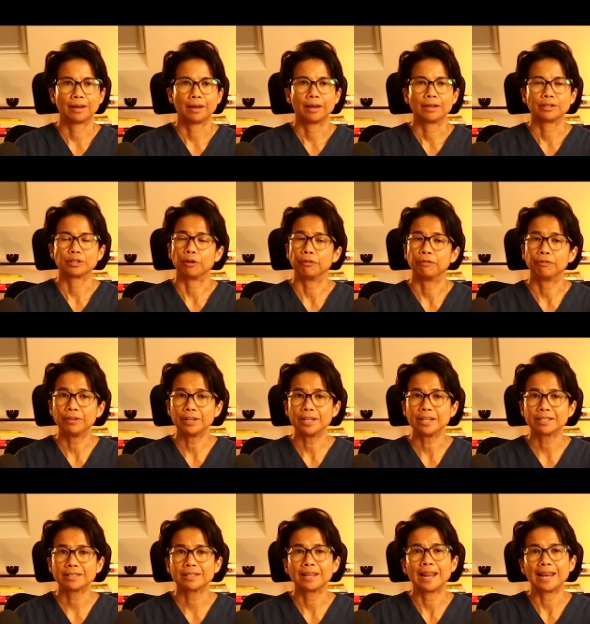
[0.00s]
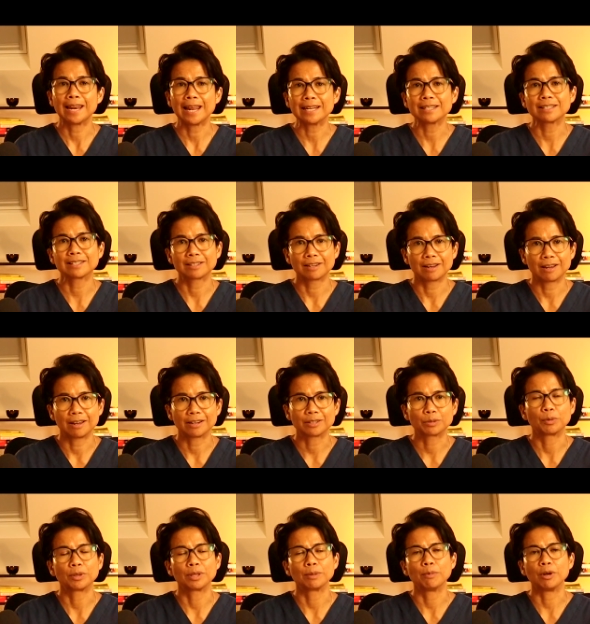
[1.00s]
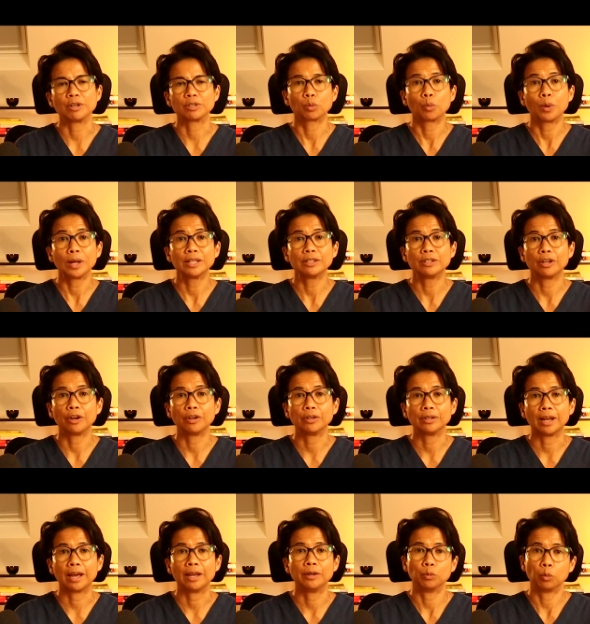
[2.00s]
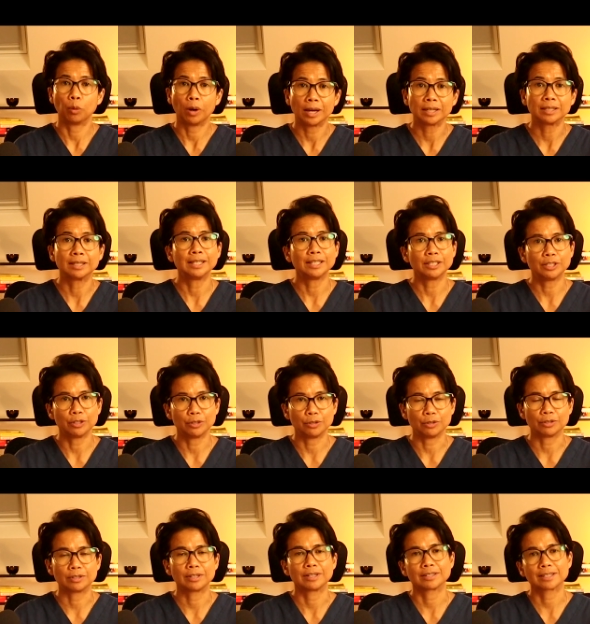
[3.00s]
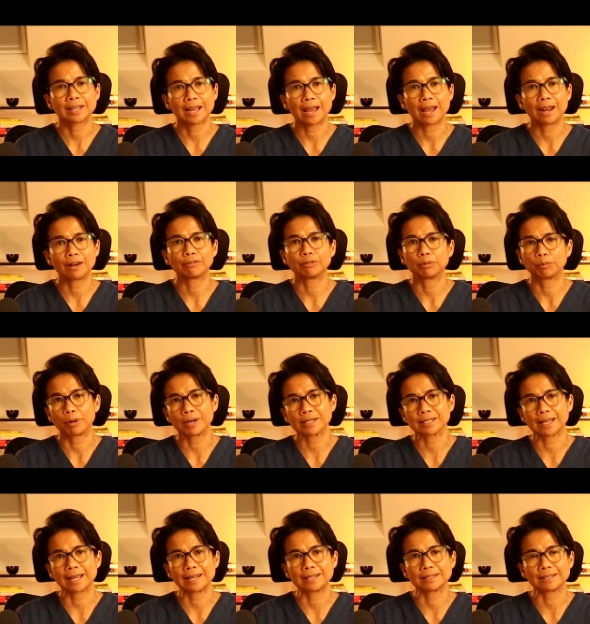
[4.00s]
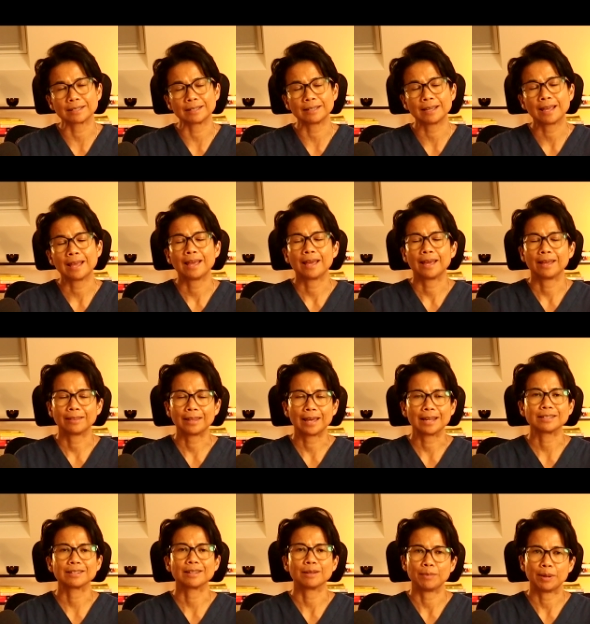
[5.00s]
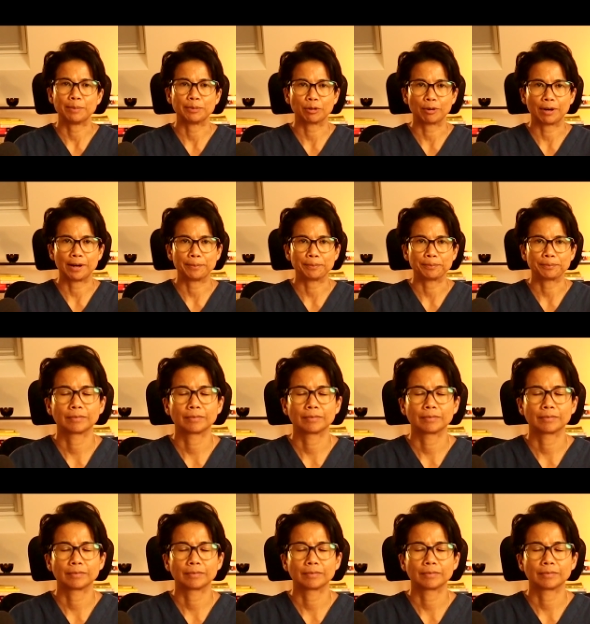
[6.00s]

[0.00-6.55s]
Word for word: So first, let's start with the most well-known and widely used scan for breast cancer, and that's the mammogram.